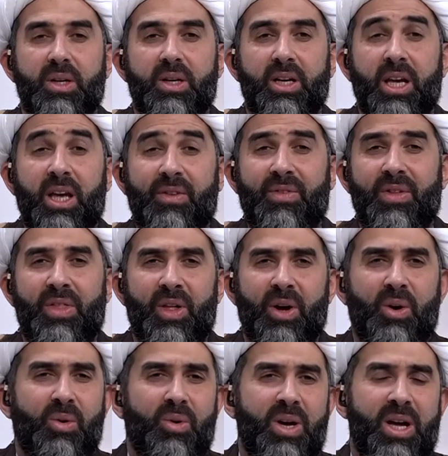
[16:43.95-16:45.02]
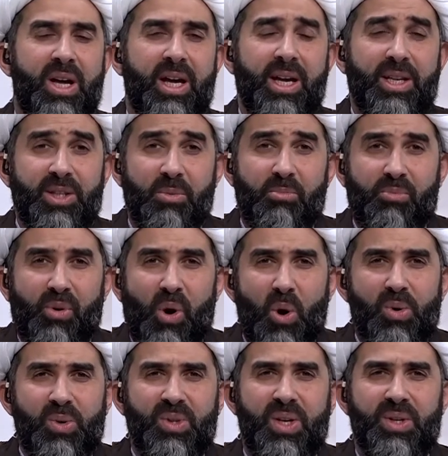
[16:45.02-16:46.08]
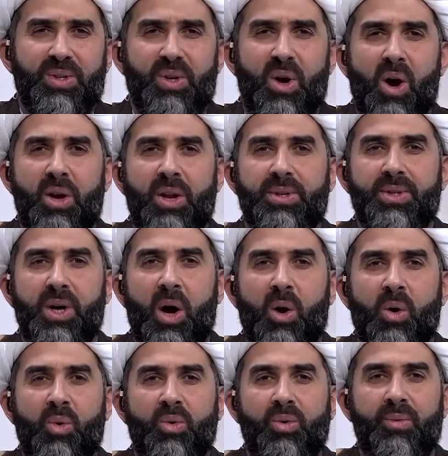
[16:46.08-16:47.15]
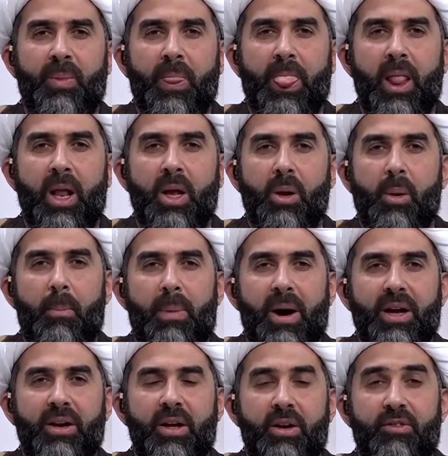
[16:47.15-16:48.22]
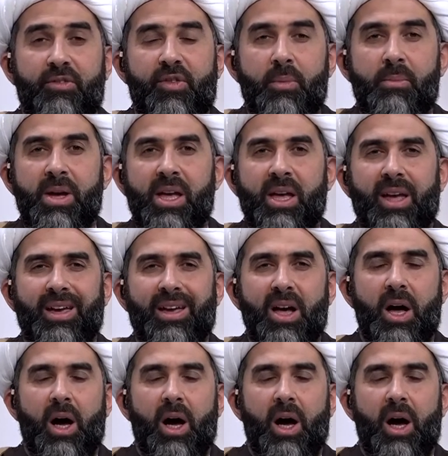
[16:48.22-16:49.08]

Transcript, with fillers: even though it's a process on its own, but for me,